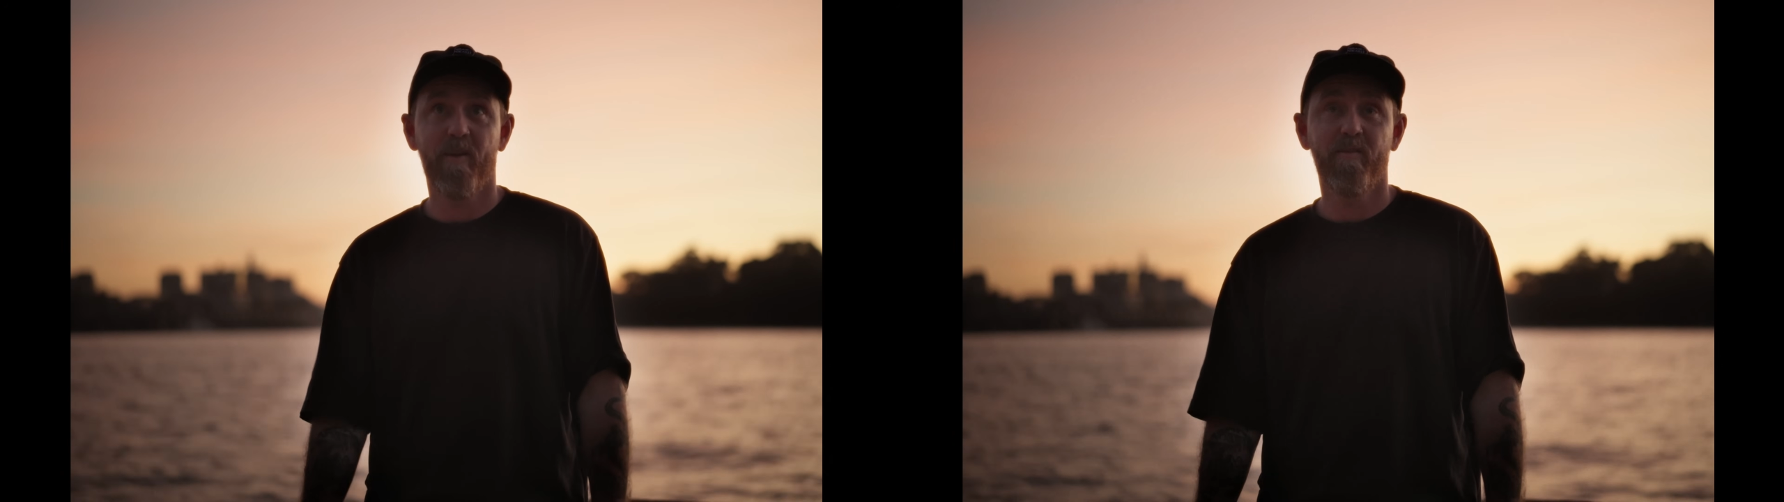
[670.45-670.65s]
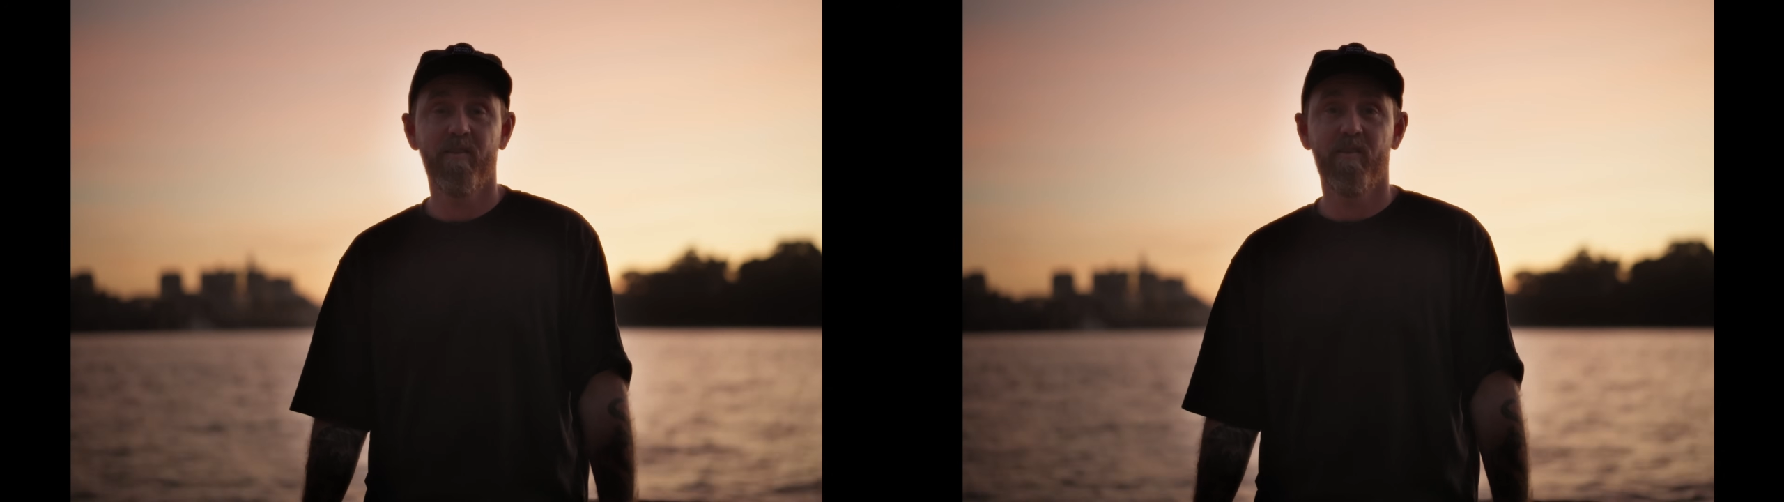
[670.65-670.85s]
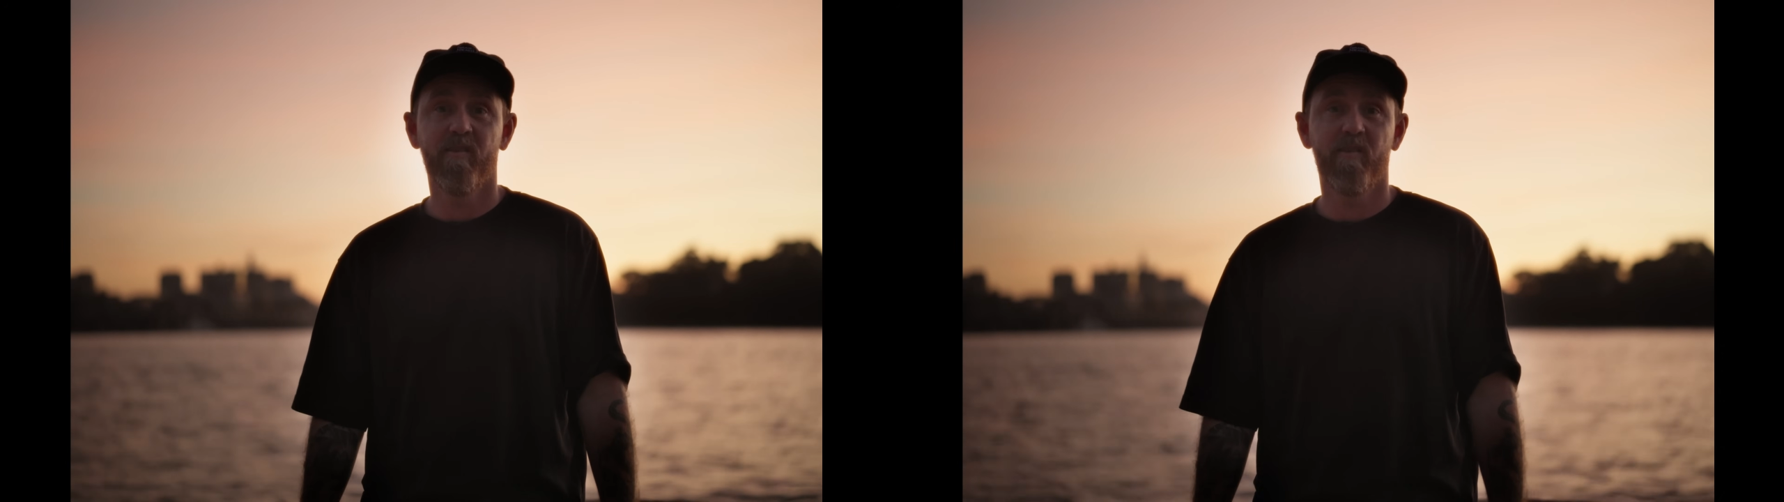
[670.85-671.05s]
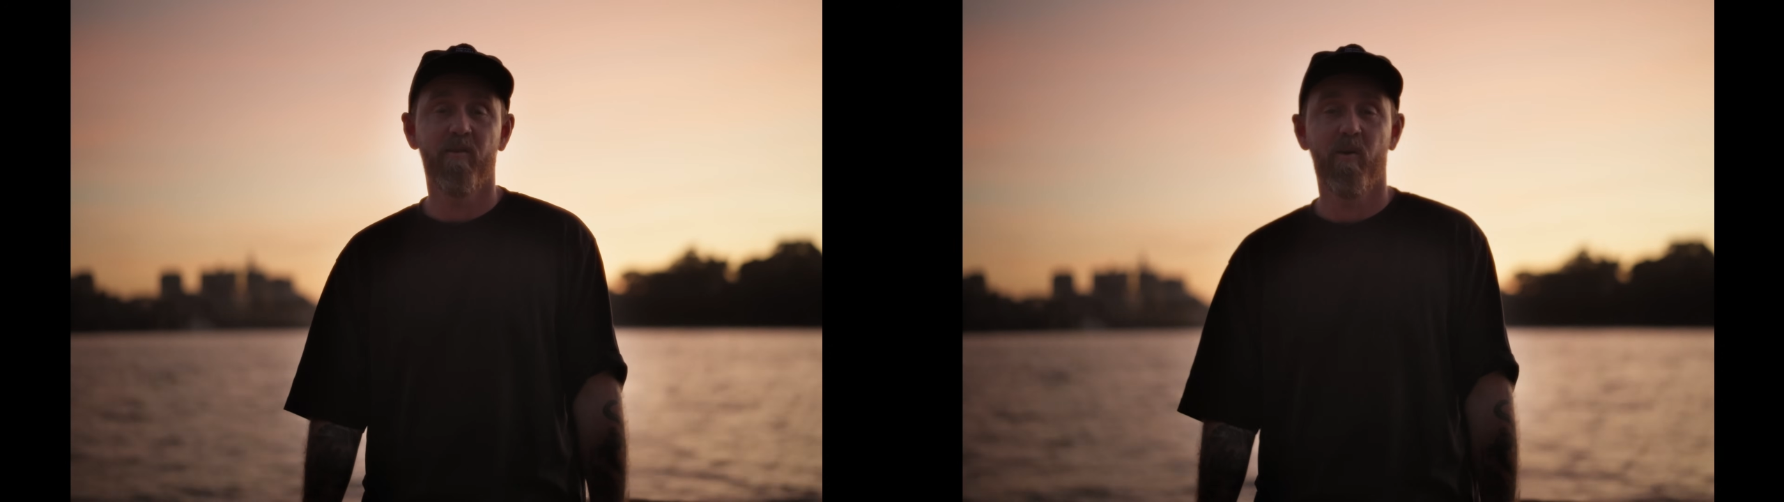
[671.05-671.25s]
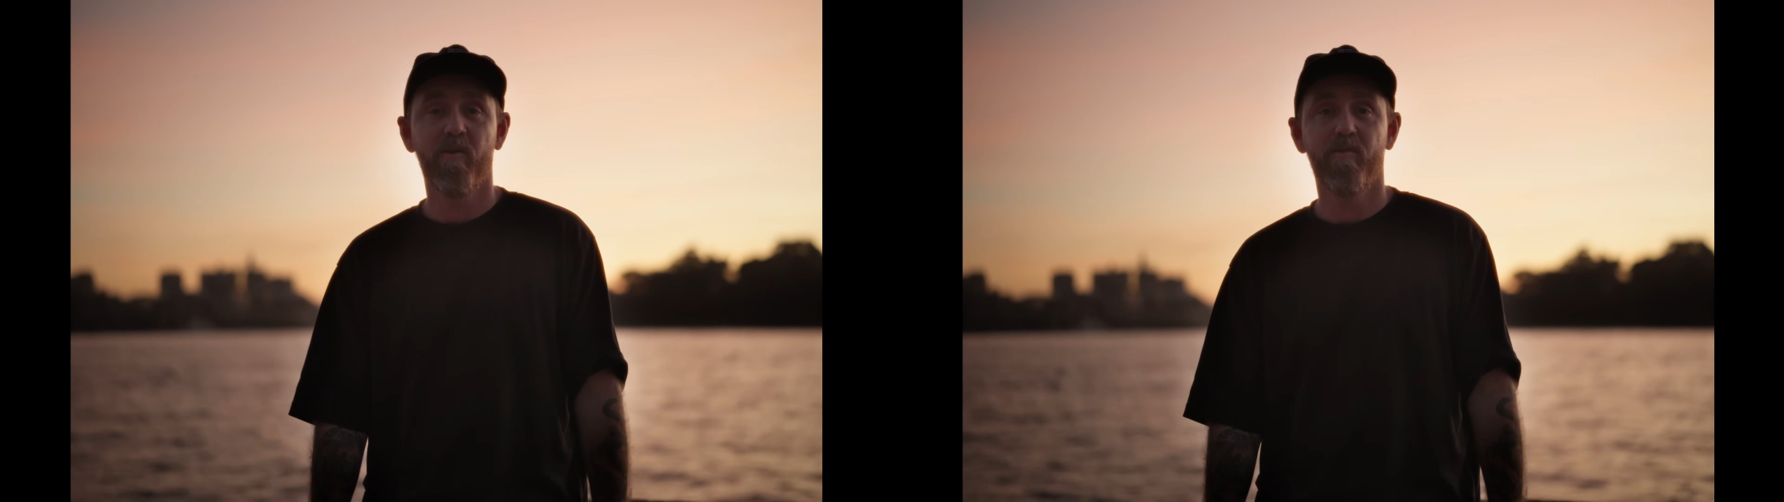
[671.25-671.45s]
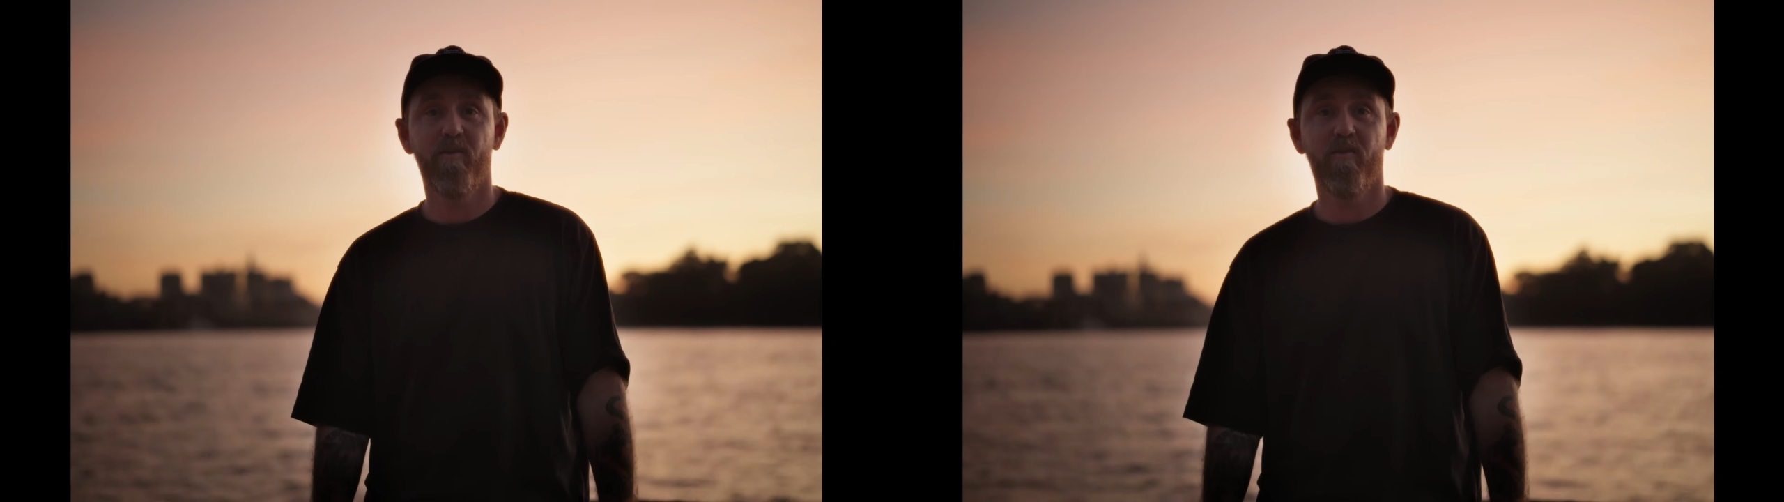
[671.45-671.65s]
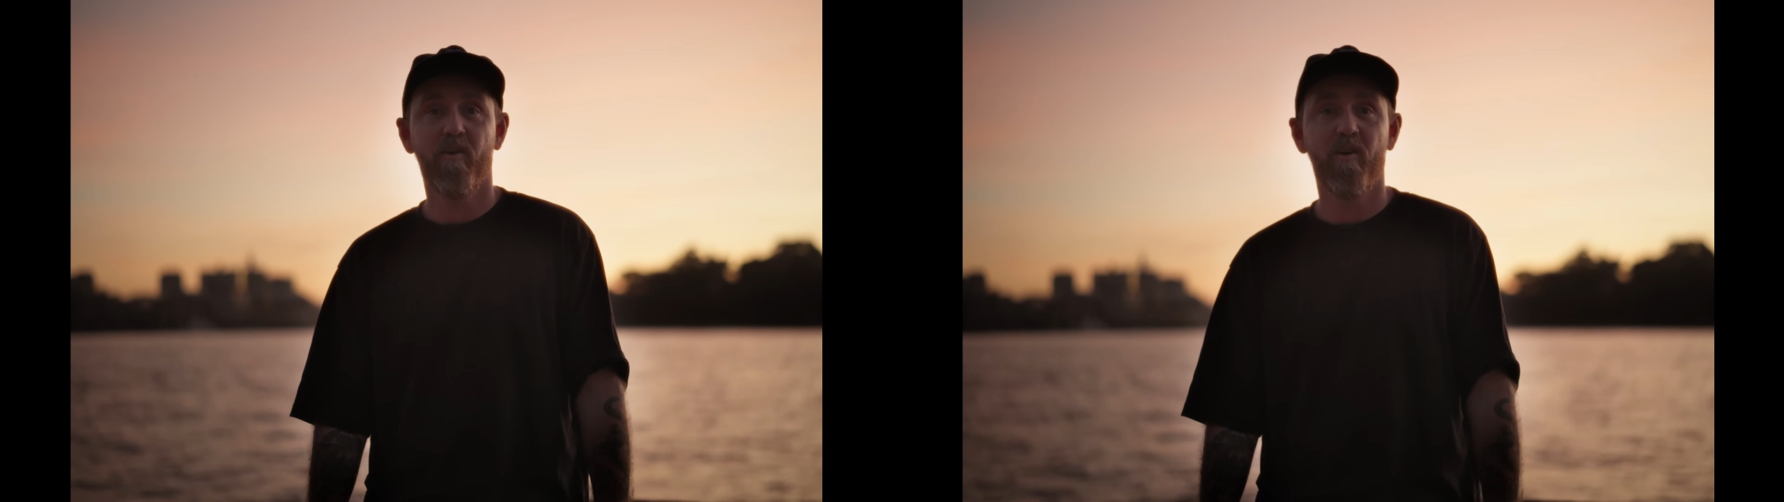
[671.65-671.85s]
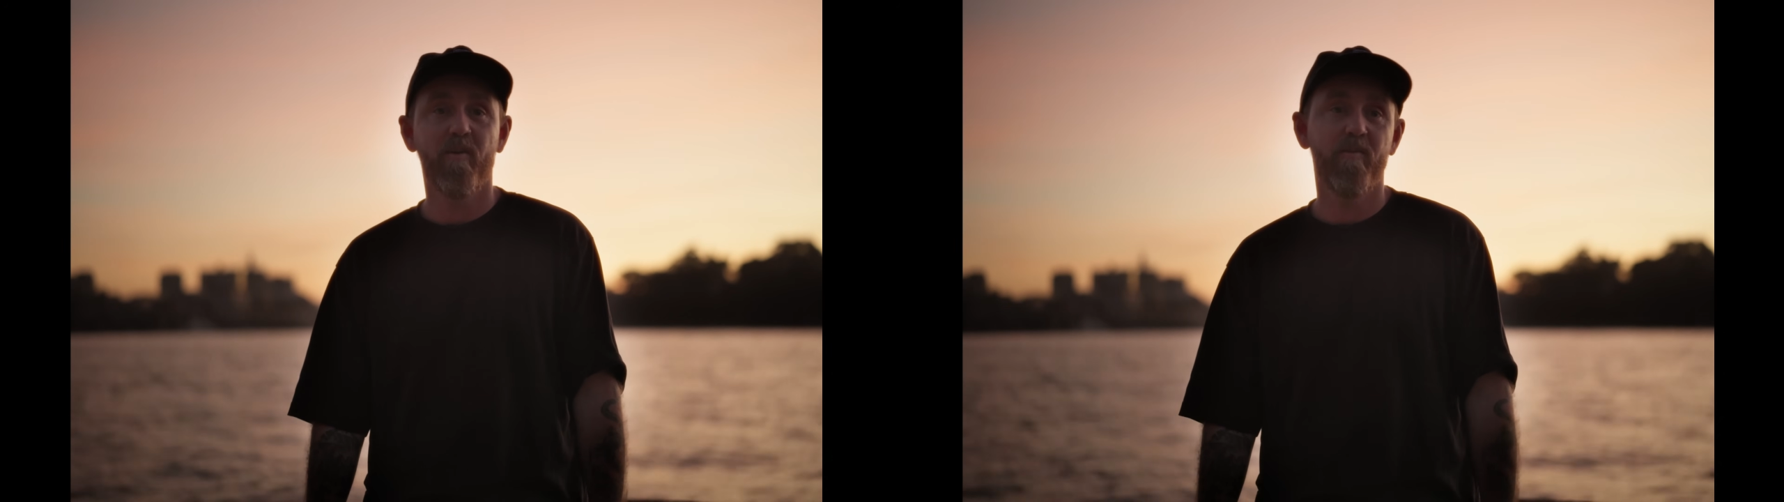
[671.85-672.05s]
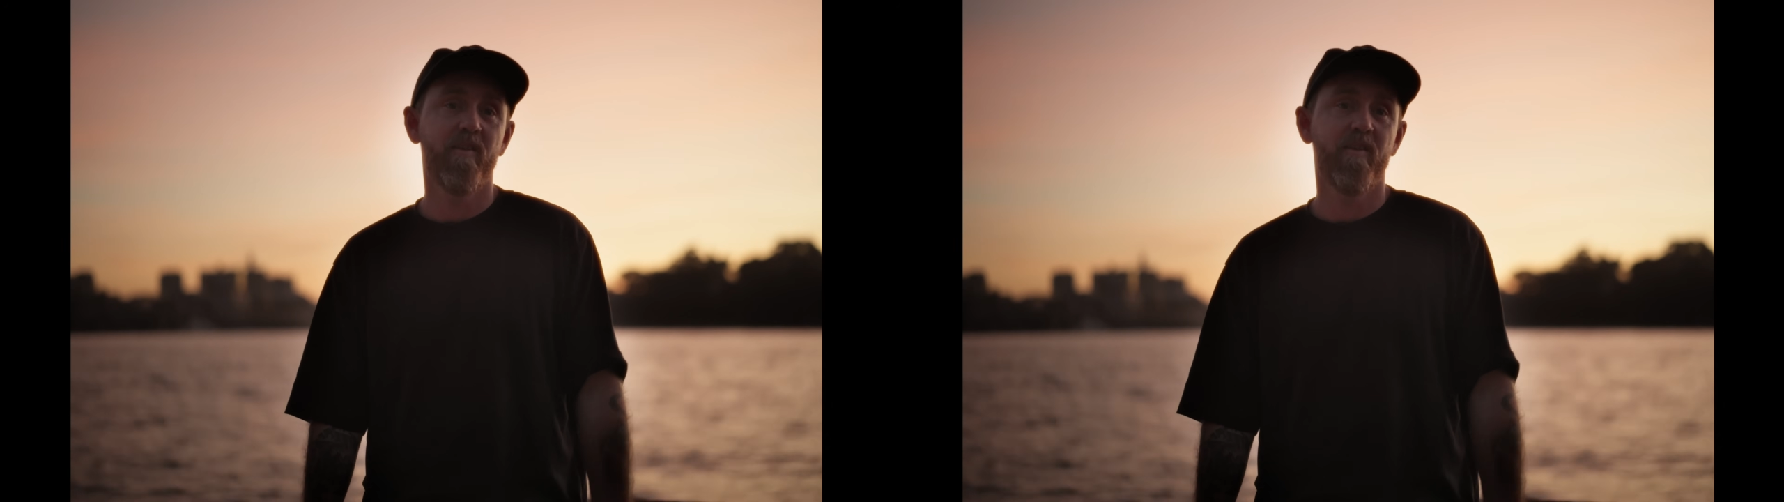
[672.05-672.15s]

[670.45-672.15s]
lapses using RAWs before.